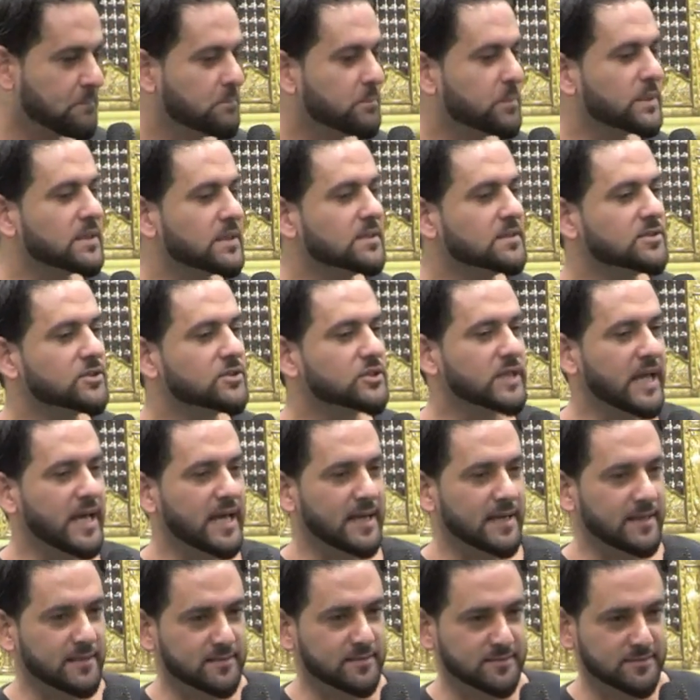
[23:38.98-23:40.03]
But
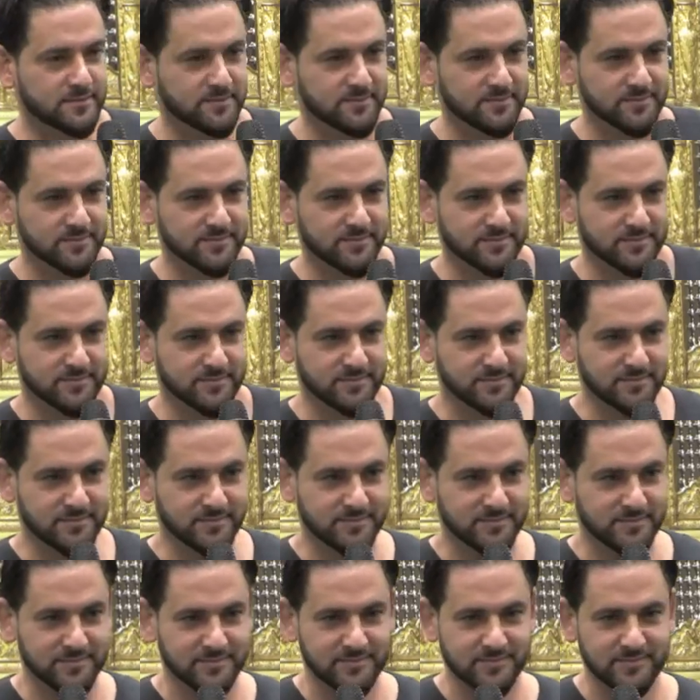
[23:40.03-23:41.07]
understand
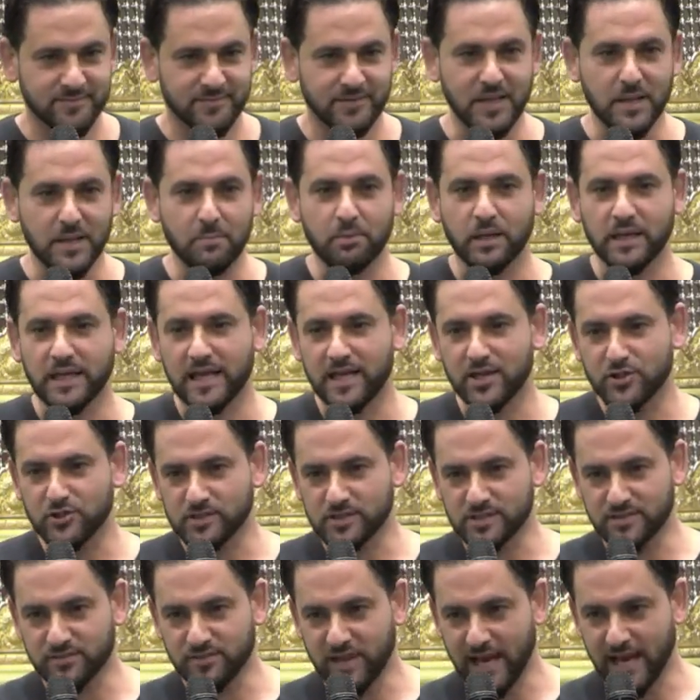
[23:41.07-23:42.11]
the
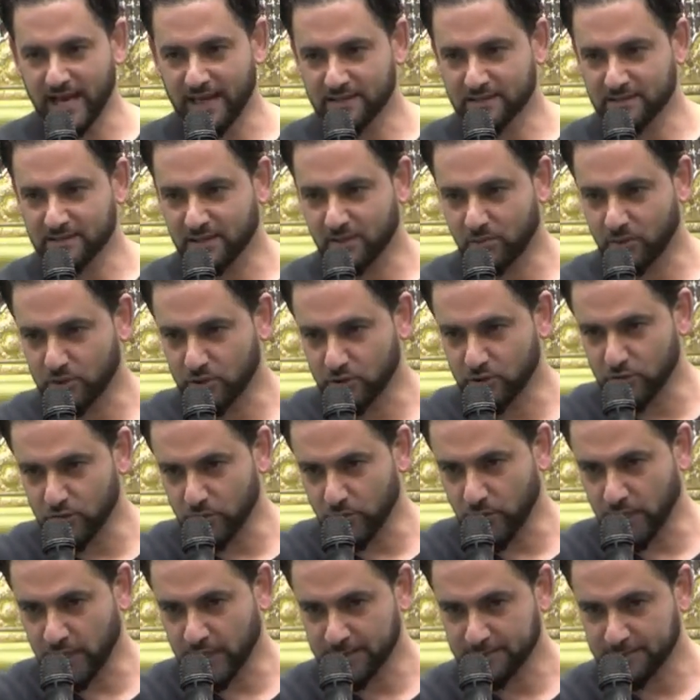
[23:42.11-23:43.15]
implications of that and what you're
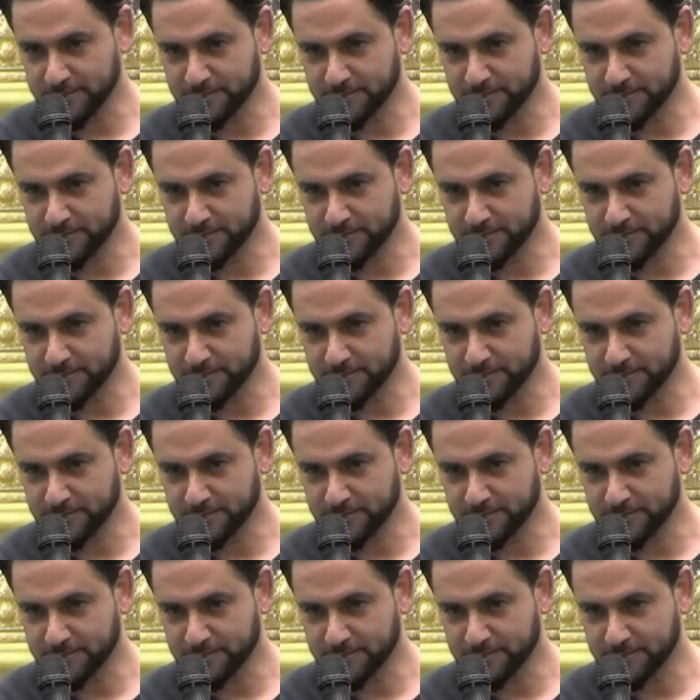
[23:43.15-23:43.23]
doing.